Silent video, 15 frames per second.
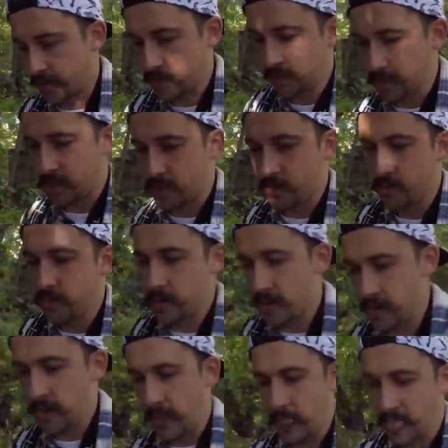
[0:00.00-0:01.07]
So
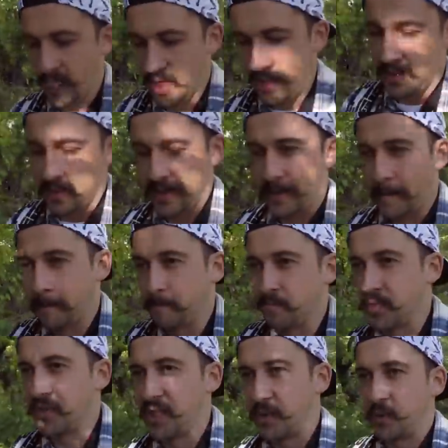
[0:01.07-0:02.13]

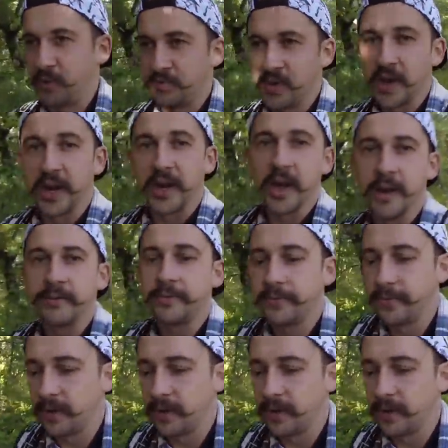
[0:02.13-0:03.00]
I think we've done enough.